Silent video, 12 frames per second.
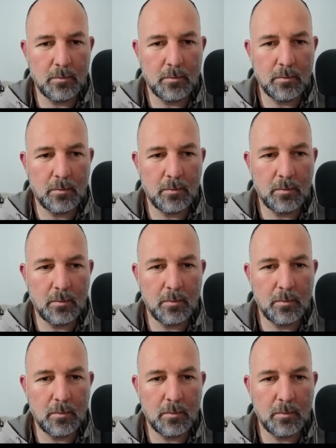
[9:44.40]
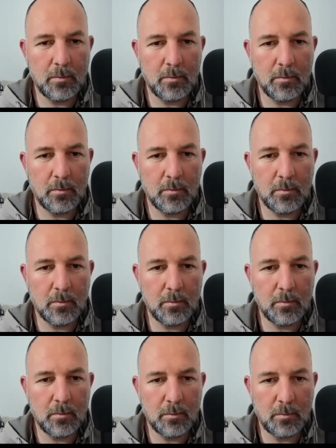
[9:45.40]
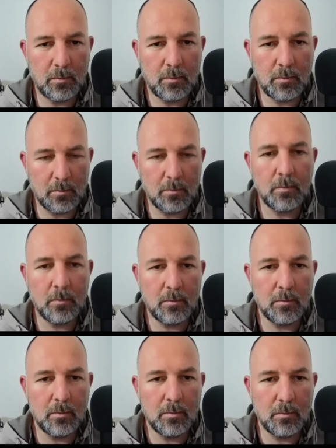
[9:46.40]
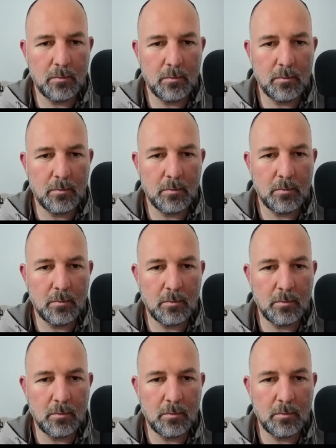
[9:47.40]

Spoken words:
[no speech]